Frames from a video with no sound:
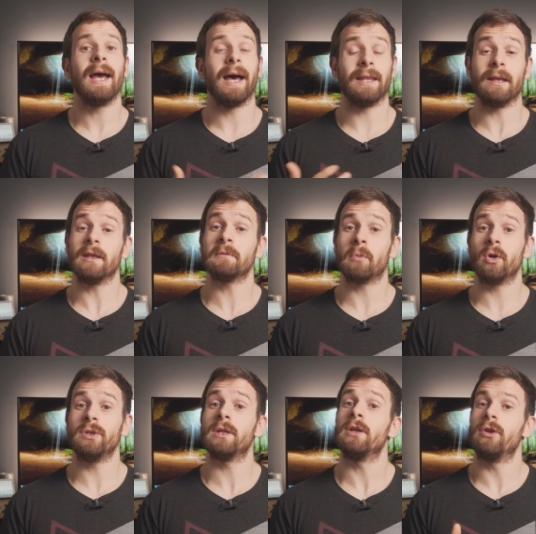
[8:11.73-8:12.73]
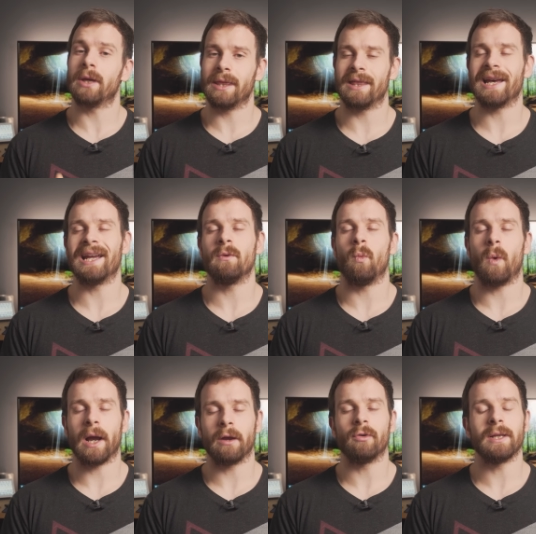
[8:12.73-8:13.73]
and at this point you can then
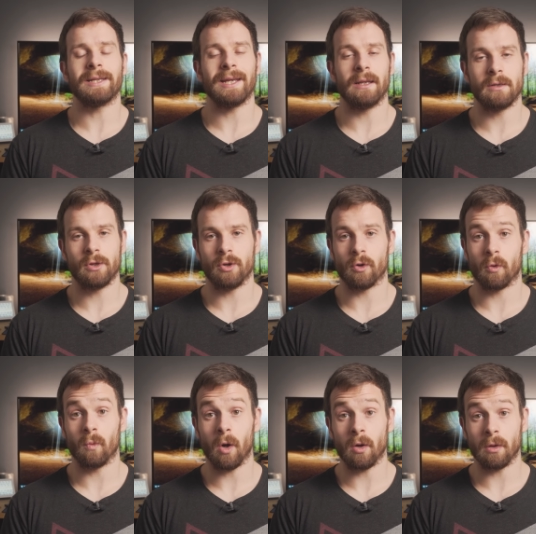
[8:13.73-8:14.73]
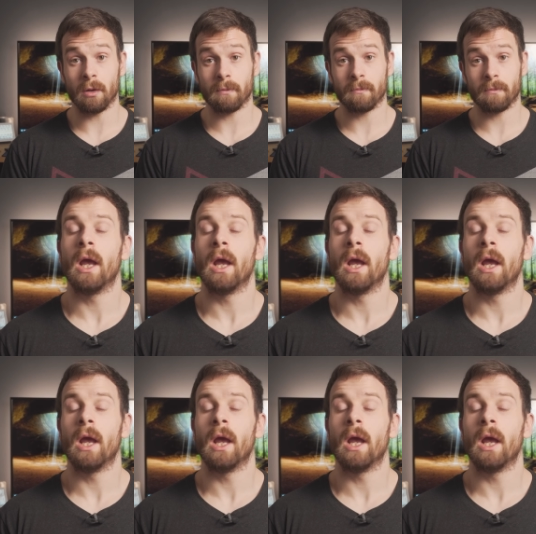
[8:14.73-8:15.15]
wire it into your wall.